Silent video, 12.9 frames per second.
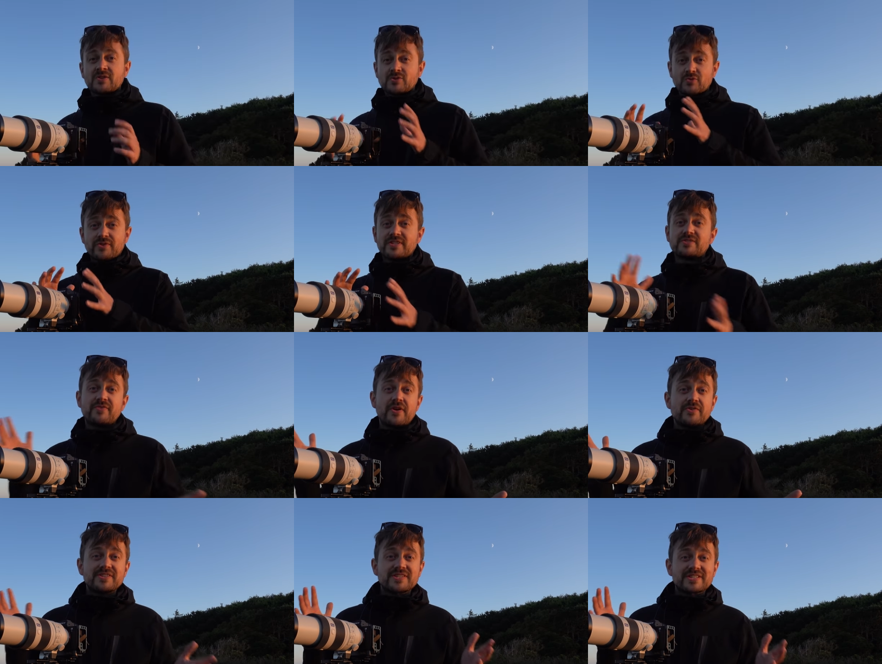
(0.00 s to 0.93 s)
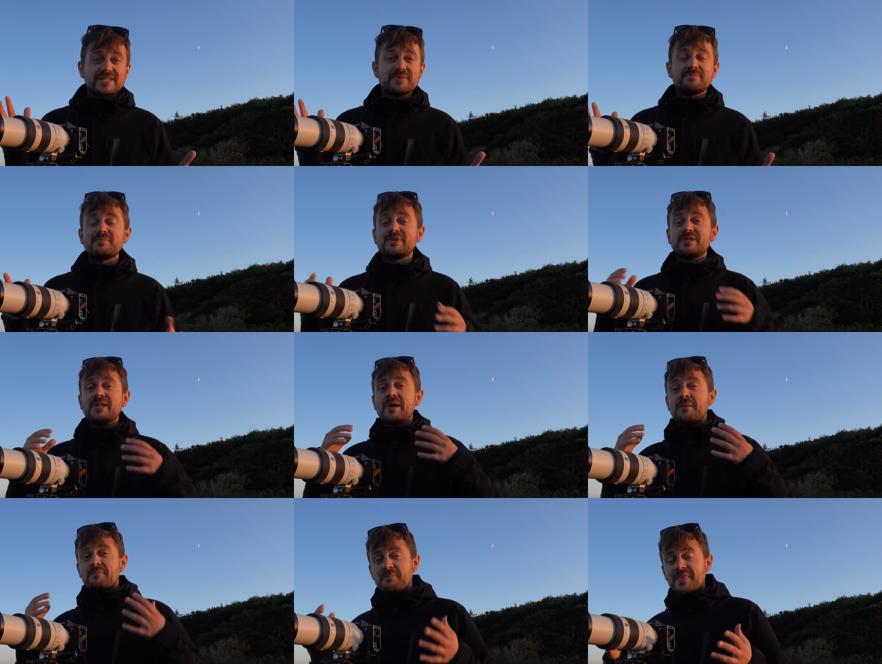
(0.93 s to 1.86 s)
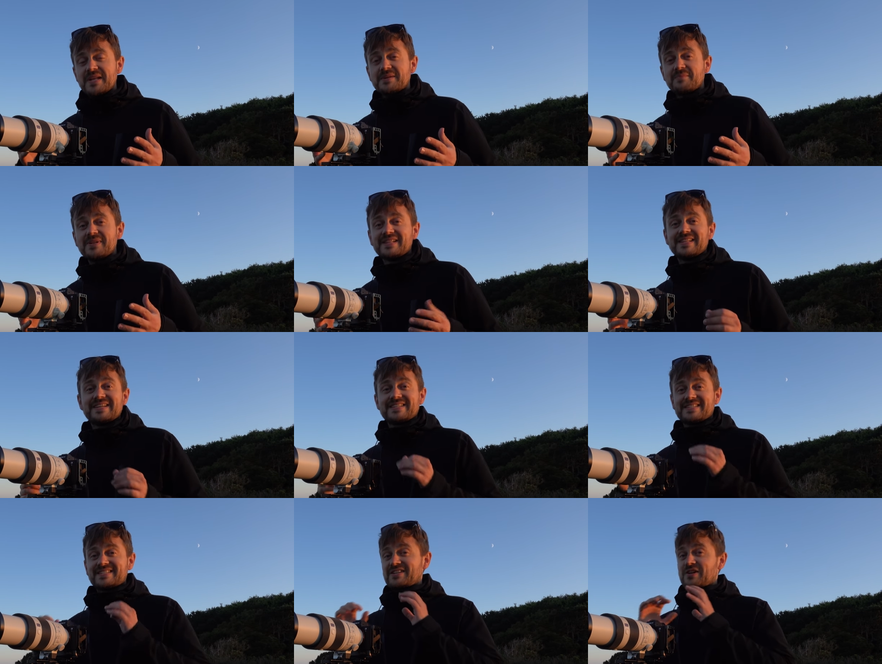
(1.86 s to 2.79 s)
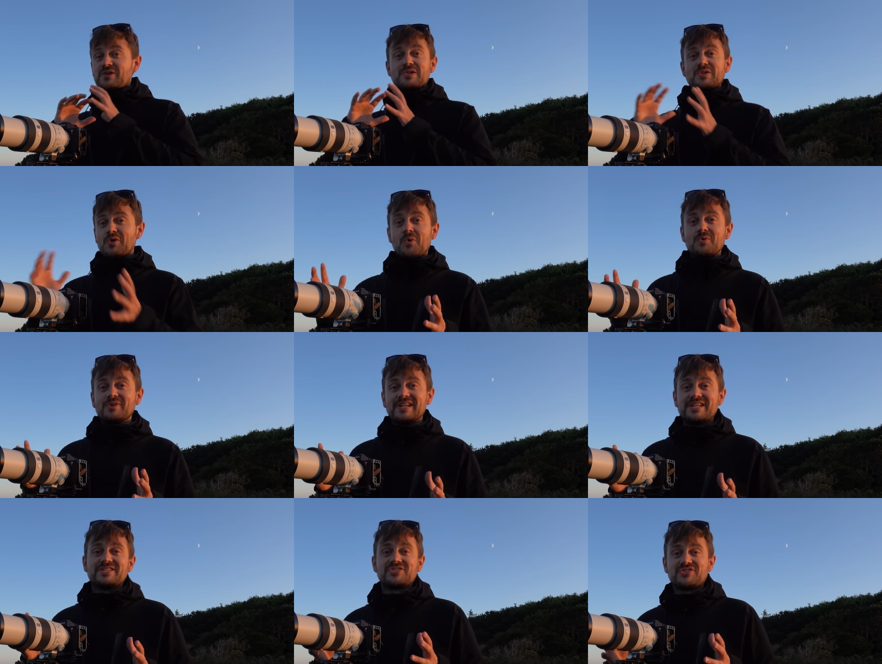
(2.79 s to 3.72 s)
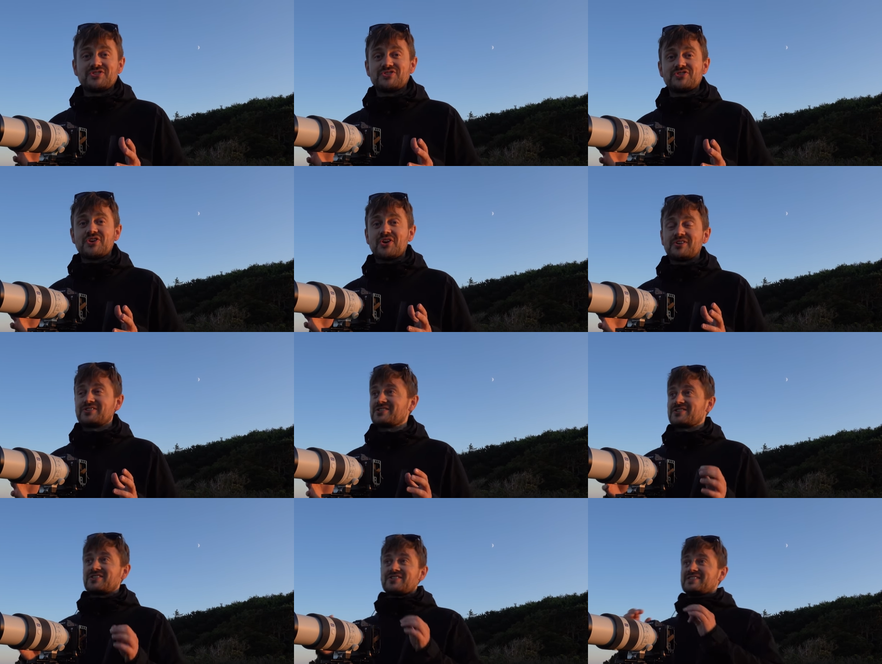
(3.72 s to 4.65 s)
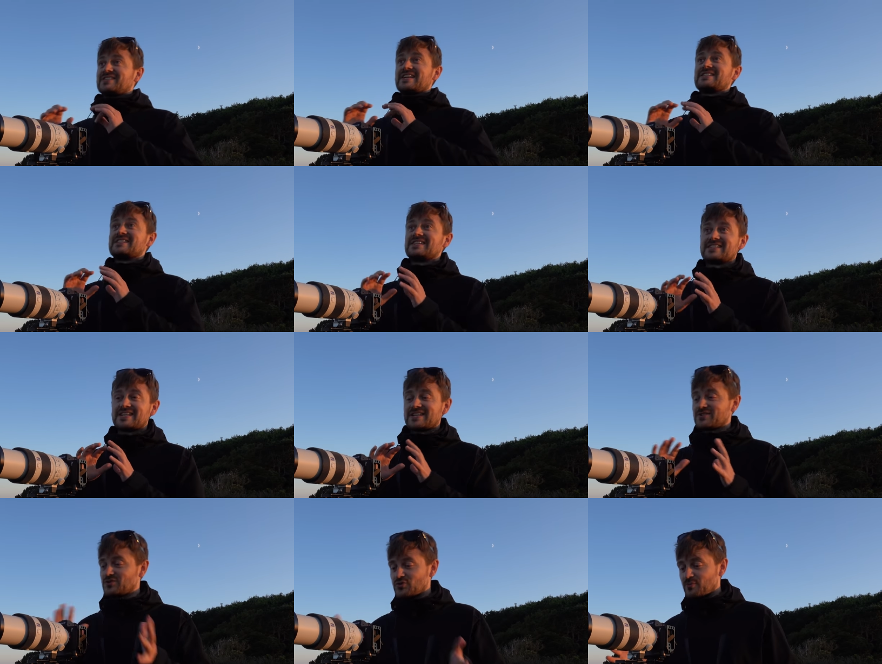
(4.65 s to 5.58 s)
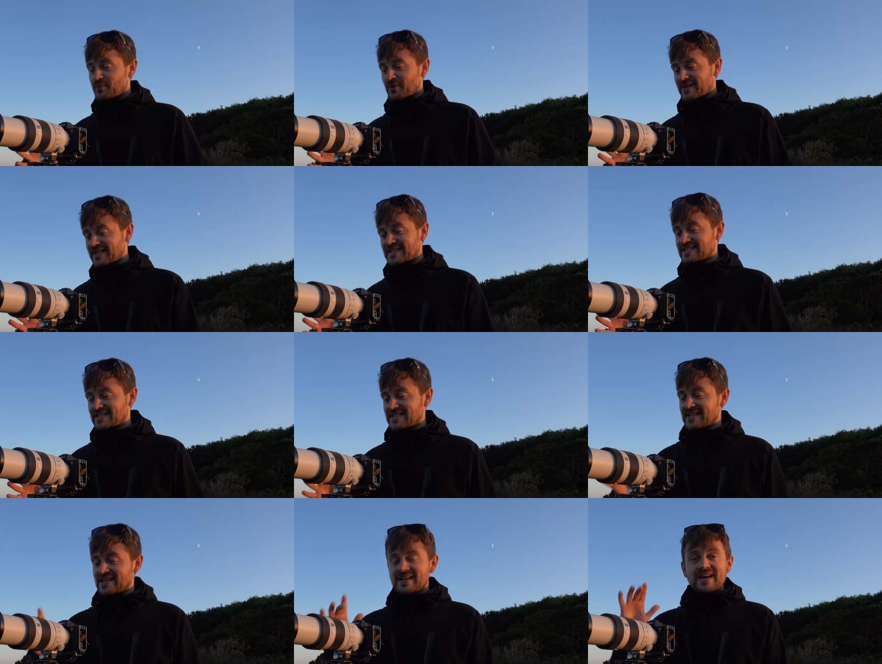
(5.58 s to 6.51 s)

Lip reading: So for this very simple, minimalist, long lens shot, the settings are super easy.